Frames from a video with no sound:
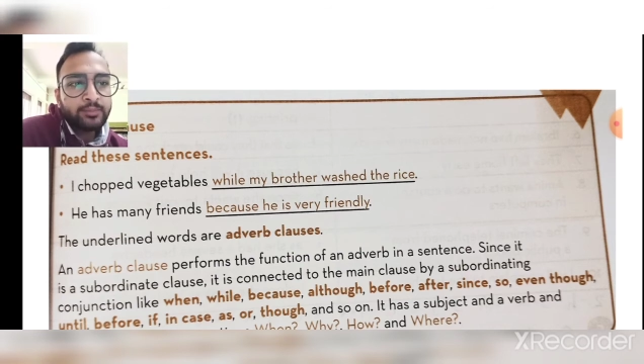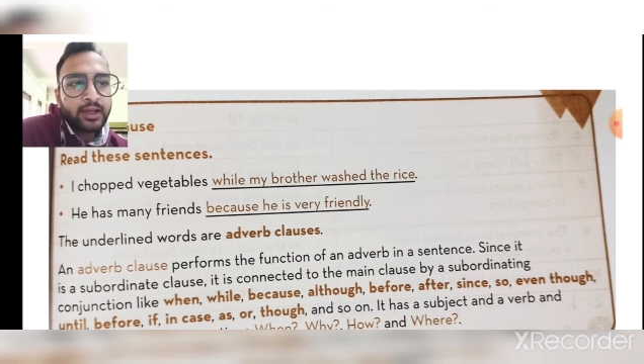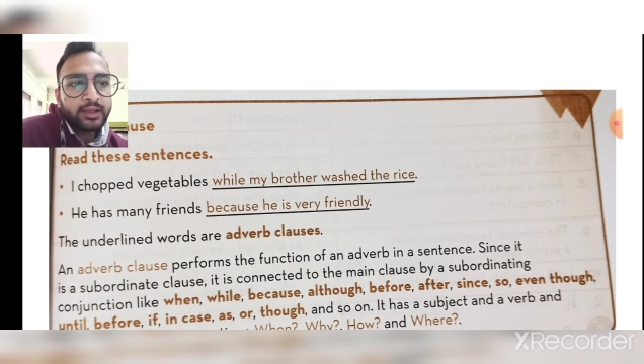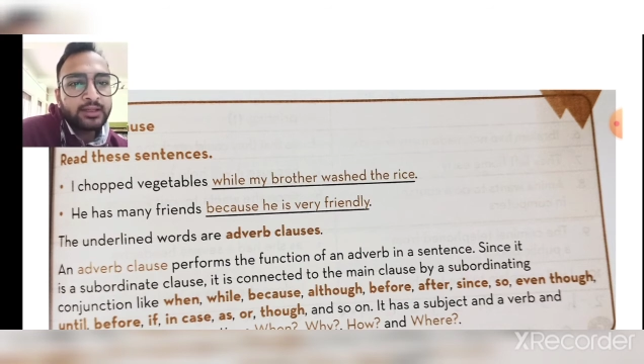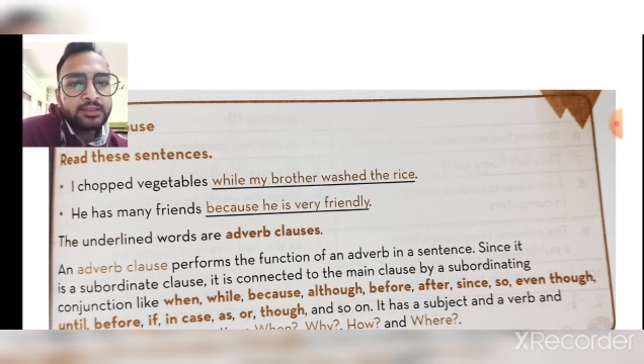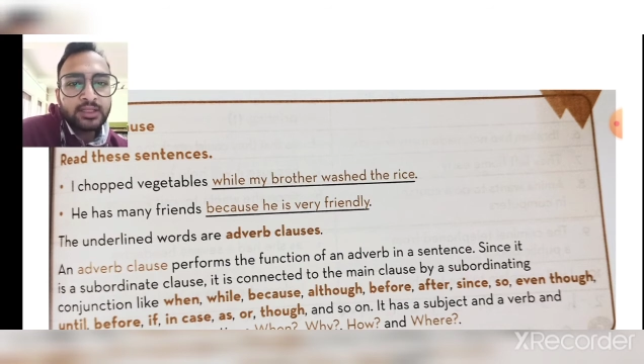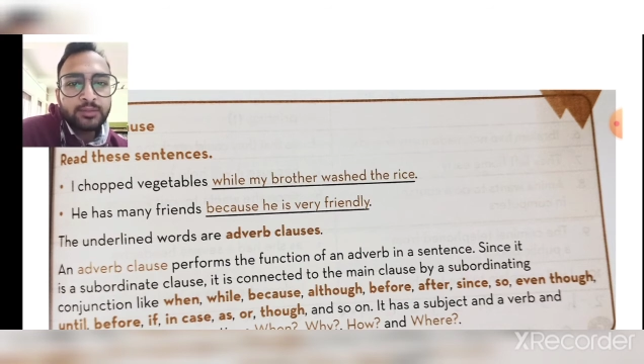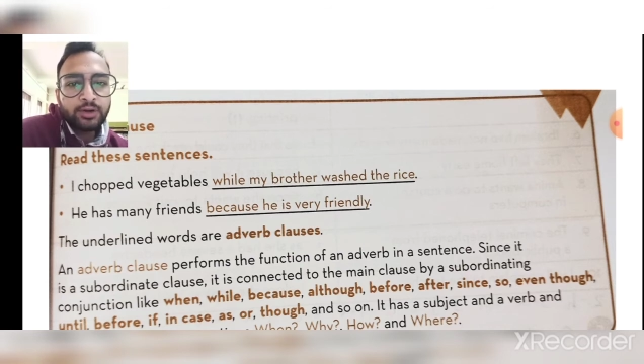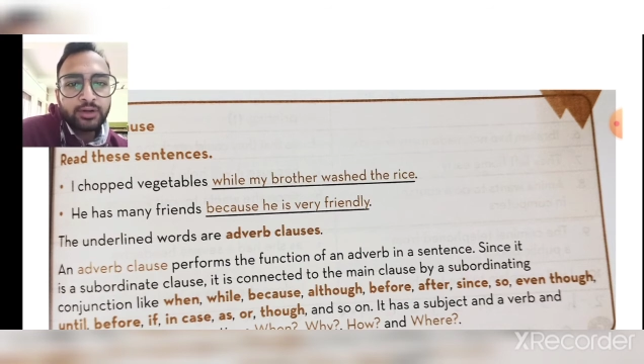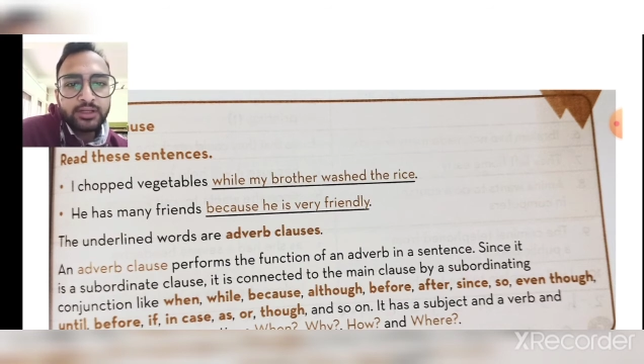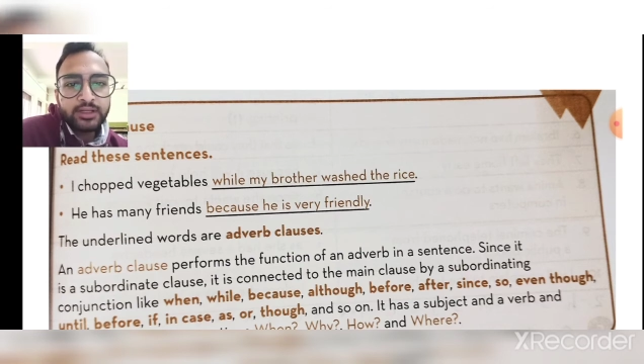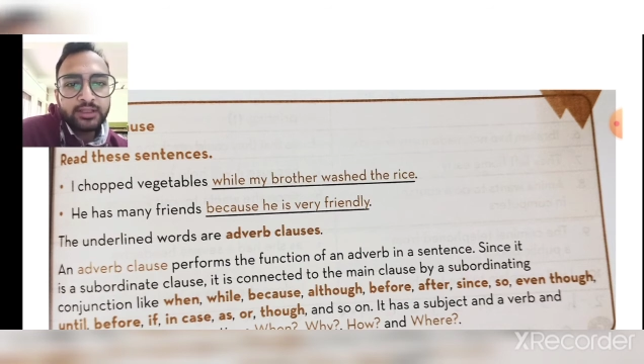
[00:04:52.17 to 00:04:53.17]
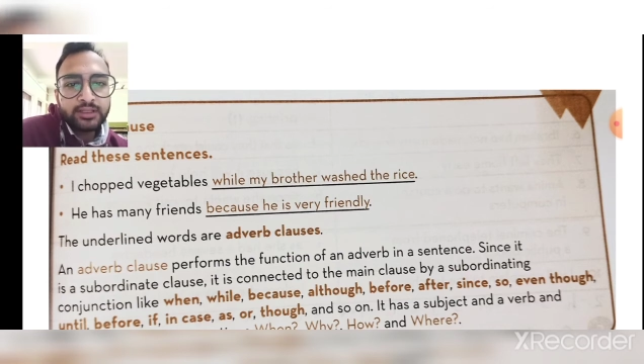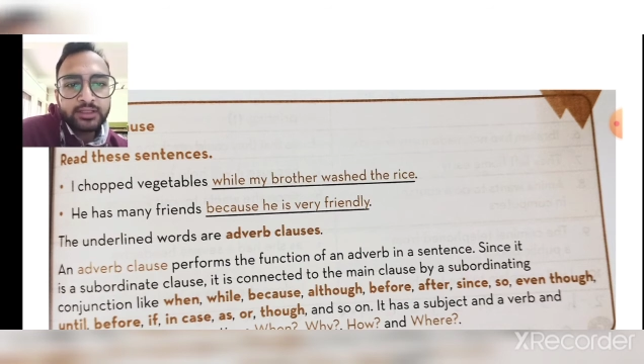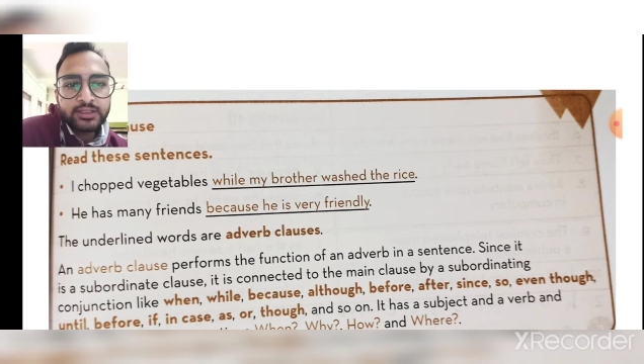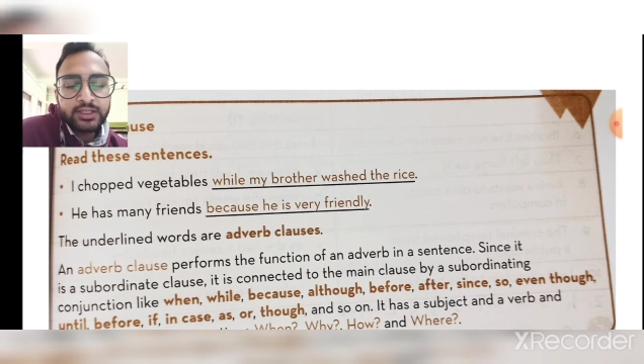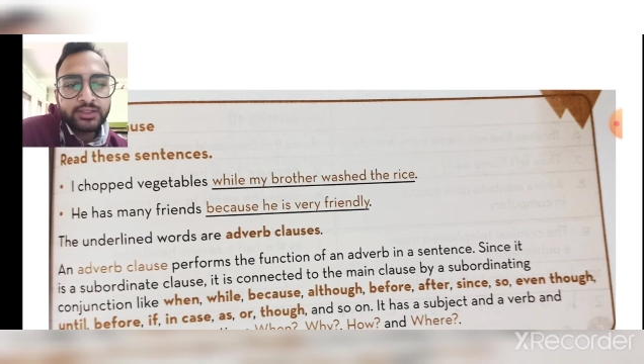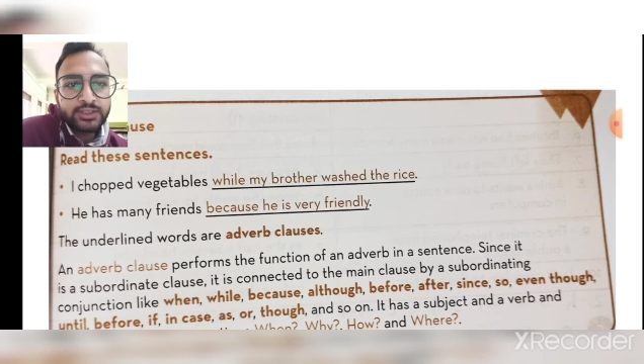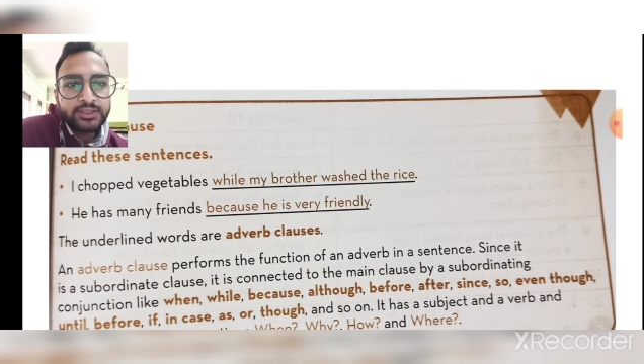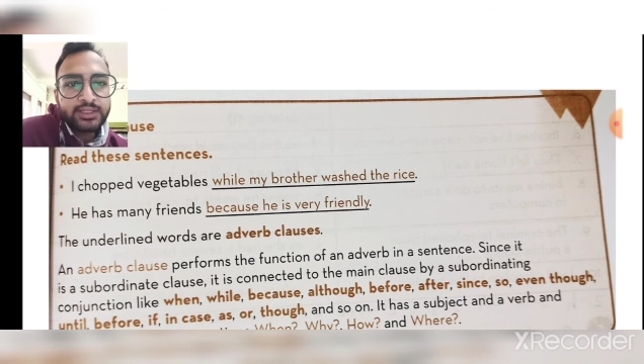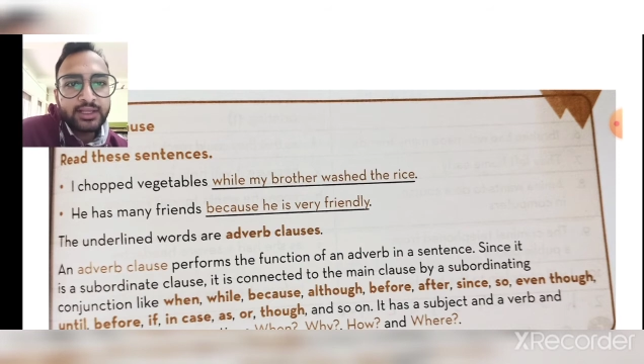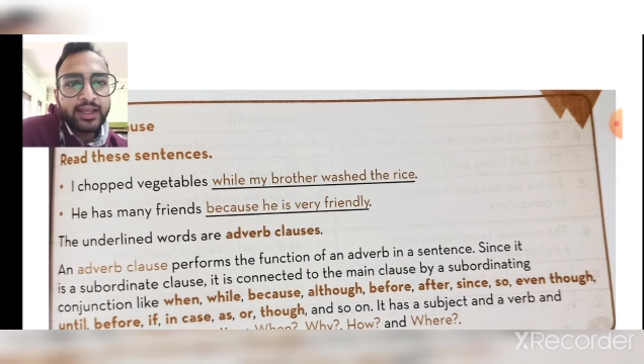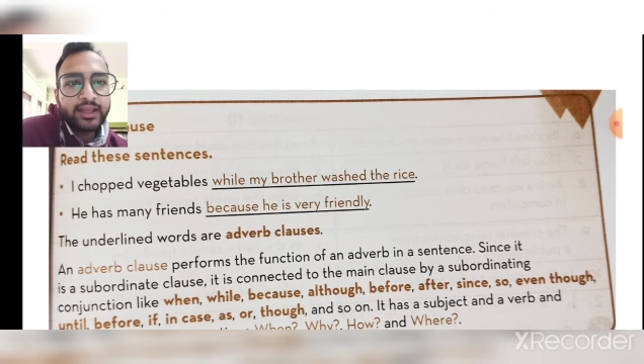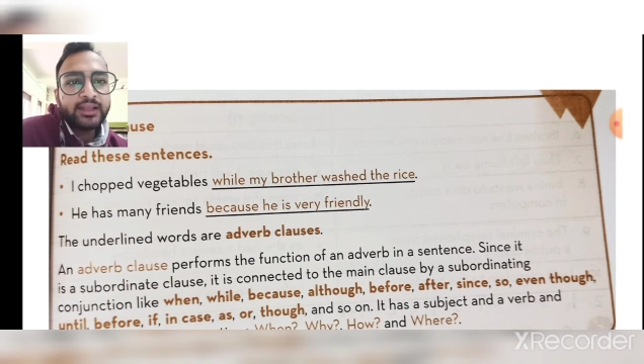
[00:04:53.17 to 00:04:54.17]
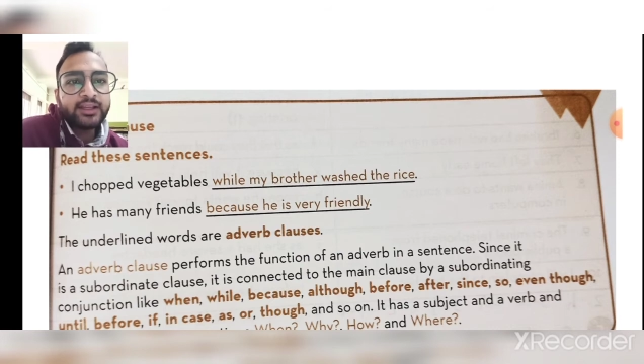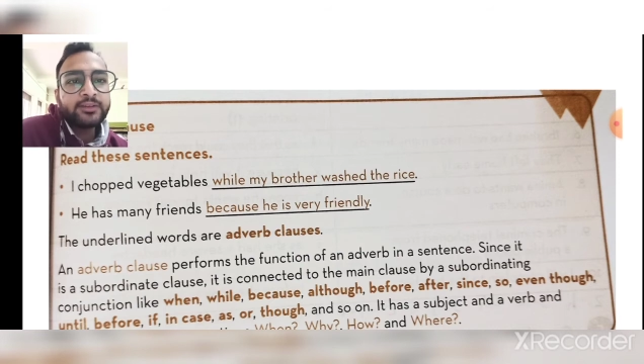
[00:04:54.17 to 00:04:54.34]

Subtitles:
by a subordinate conjunctions like